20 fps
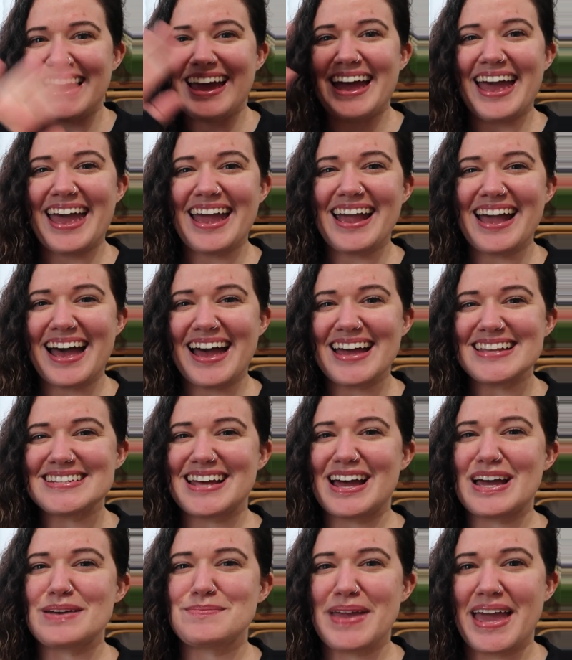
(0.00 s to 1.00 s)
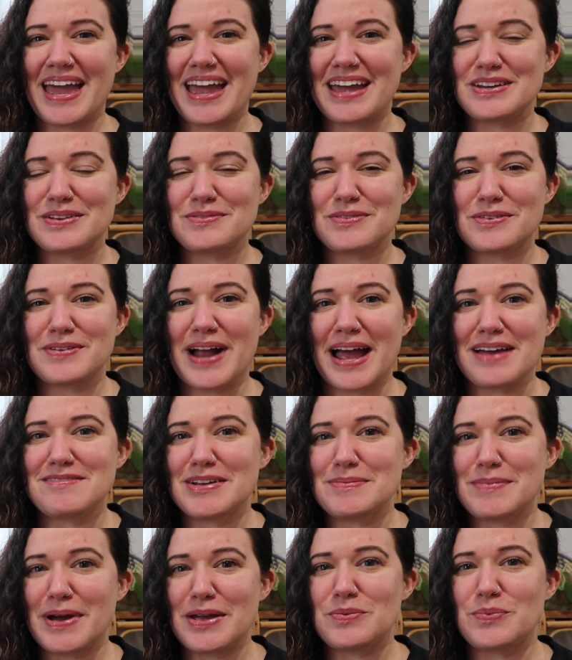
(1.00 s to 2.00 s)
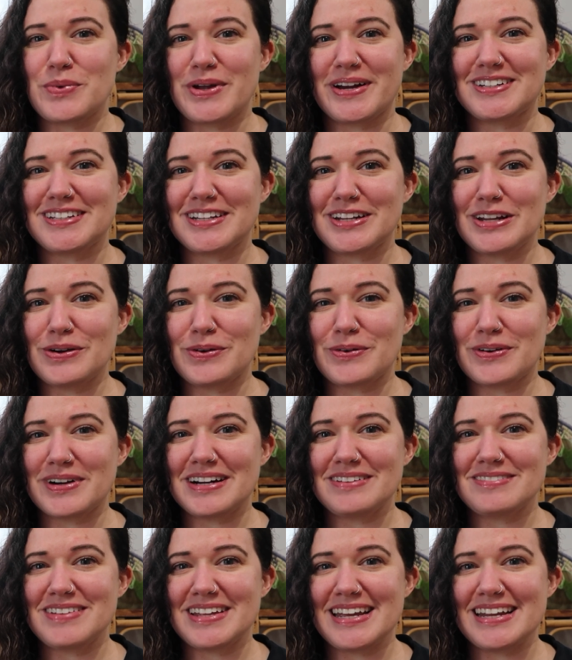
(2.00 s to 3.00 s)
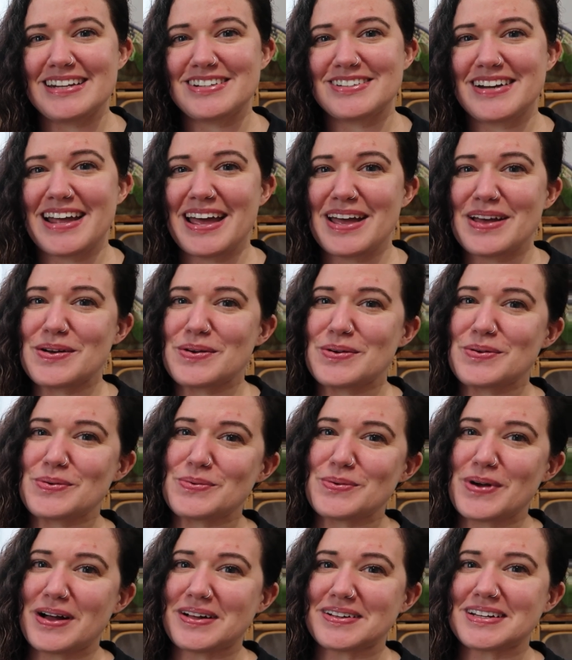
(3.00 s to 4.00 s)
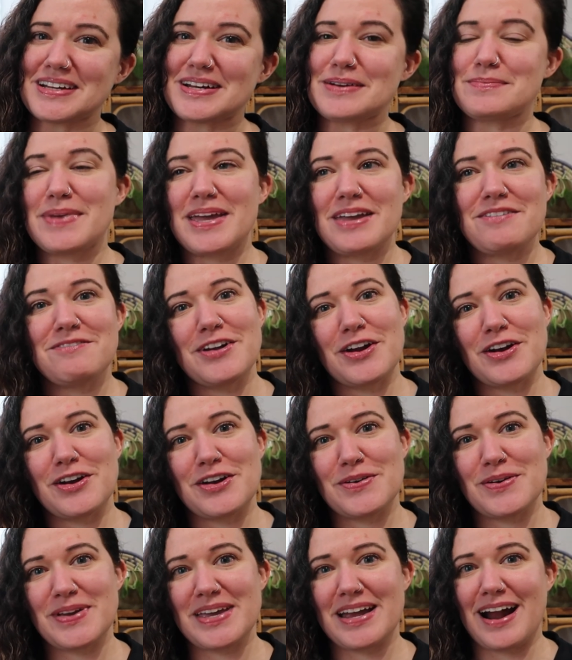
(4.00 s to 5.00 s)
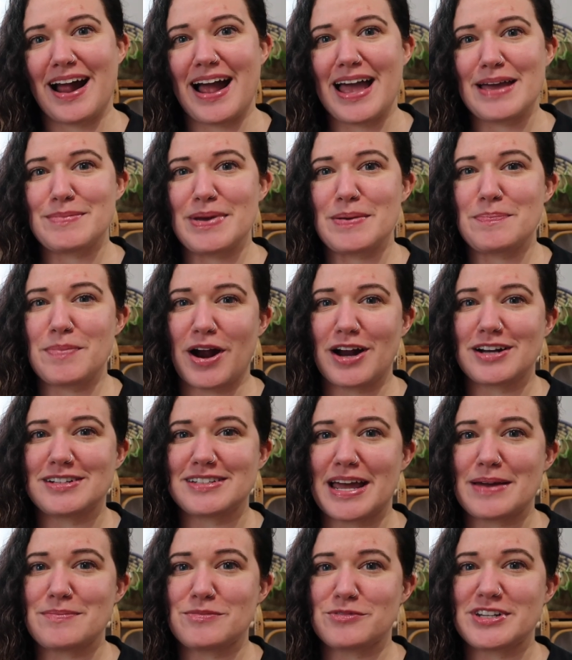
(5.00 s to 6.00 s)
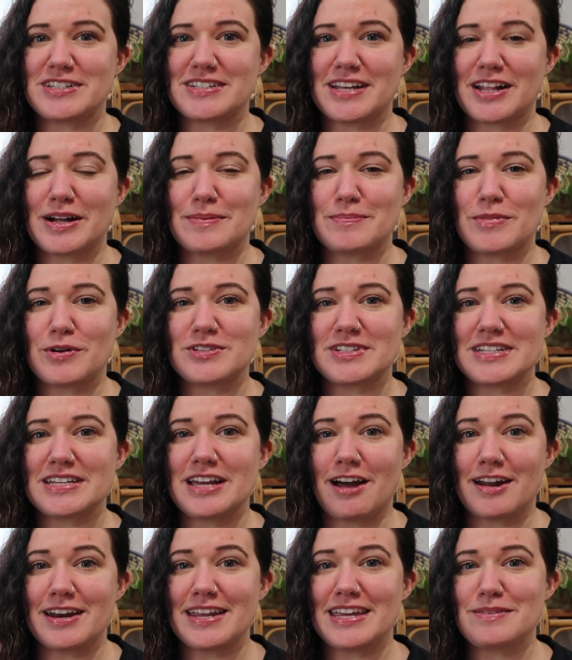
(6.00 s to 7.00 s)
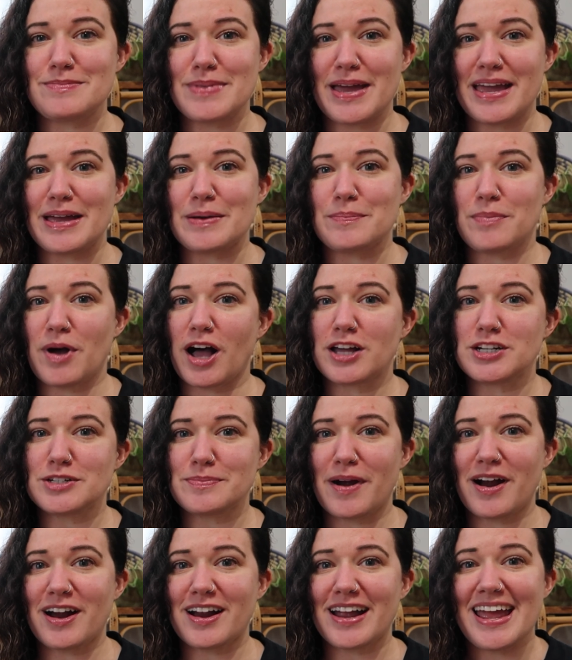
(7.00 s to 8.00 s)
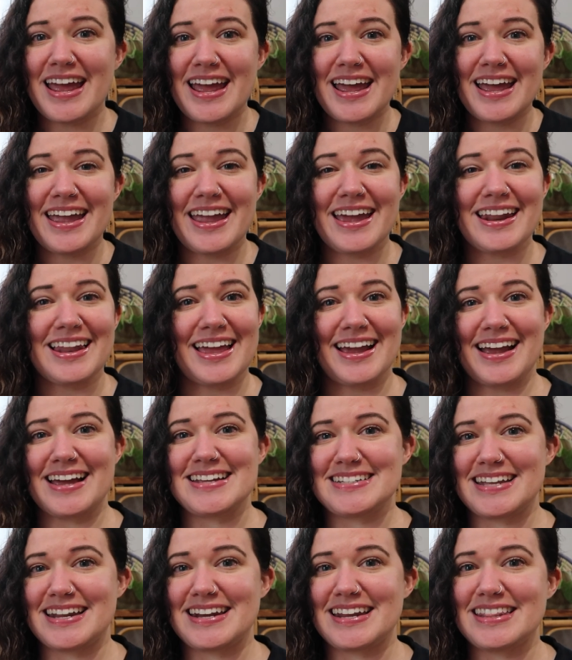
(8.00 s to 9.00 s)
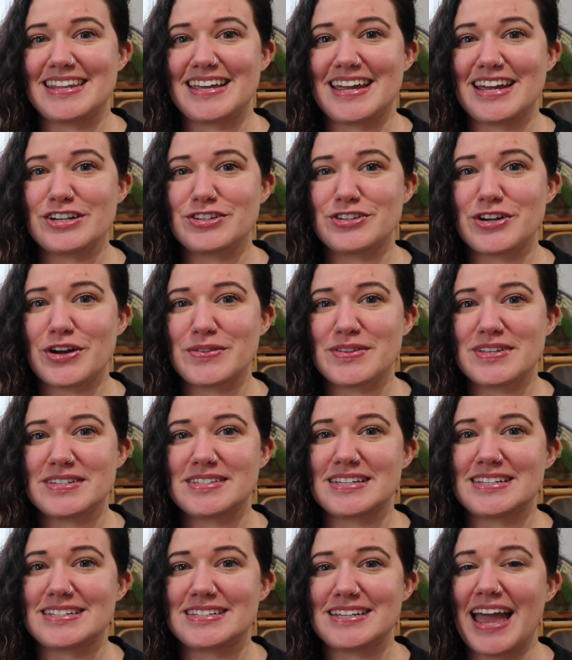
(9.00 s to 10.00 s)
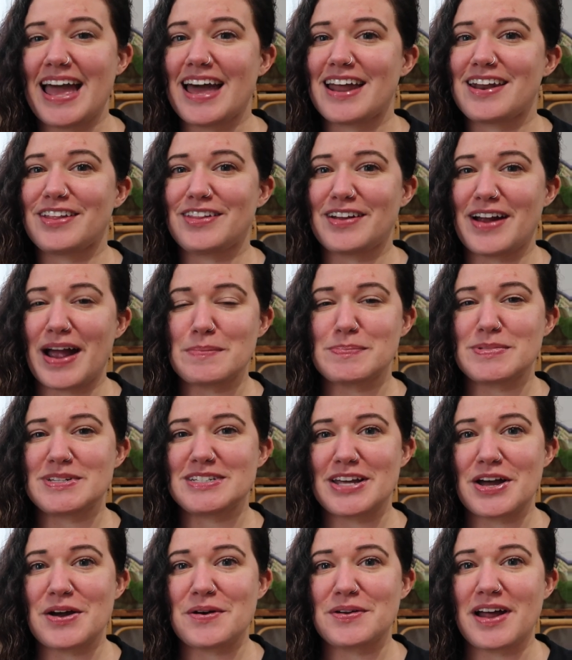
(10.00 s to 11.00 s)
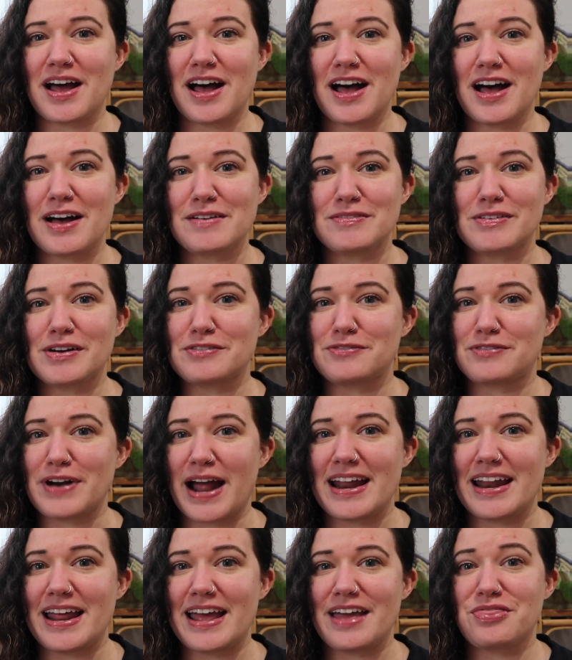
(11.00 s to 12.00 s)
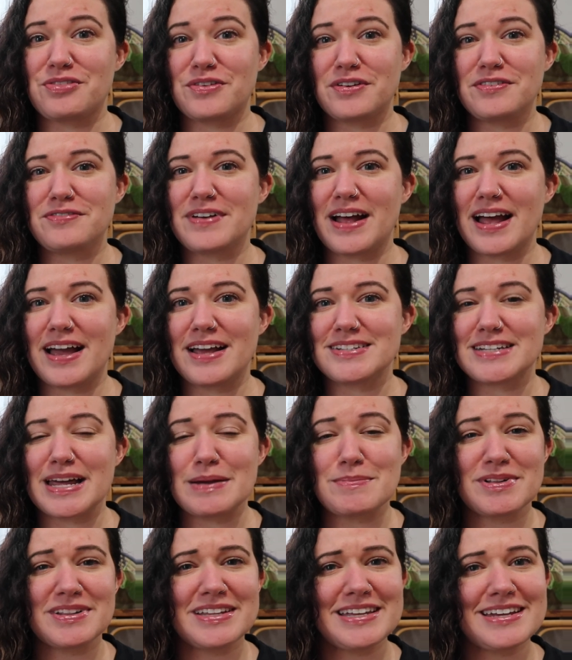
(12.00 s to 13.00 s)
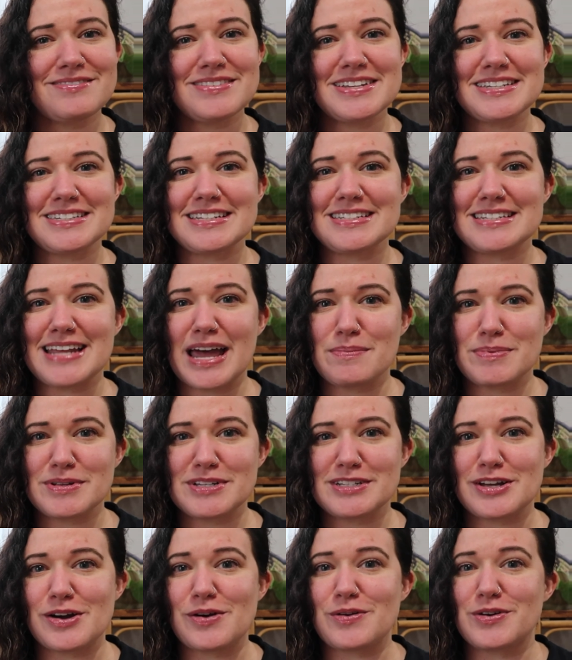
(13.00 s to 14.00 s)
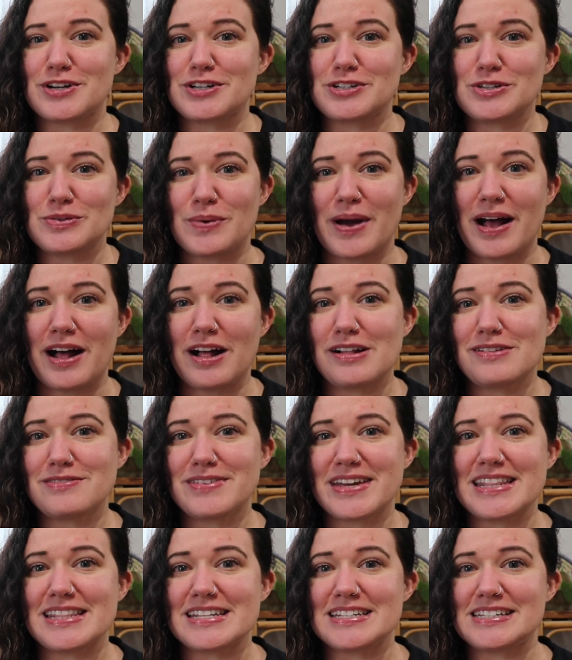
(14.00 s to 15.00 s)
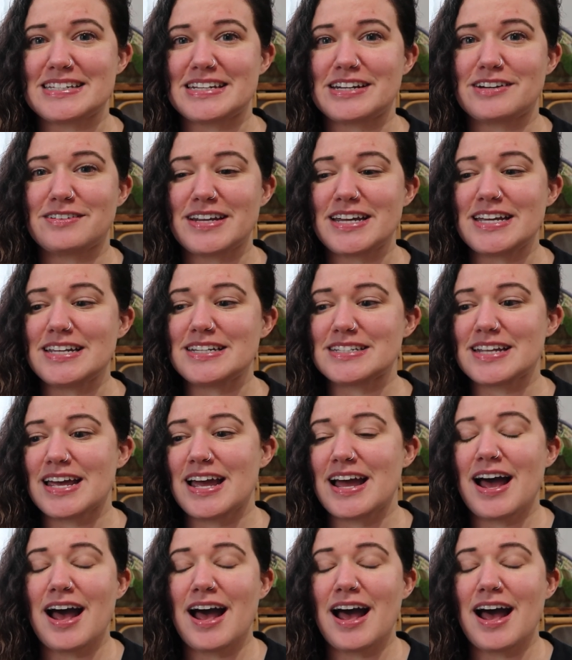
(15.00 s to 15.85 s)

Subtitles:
Hey guys, I'm Kay and you've arrived at my weird little corner of the internet. Welcome. If you're new here, I am a part-time reseller mostly on eBay and Poshmark. And like I said in the intro, this is yet another episode of Friday Thrift Finds. I believe this is episode 12 in the series.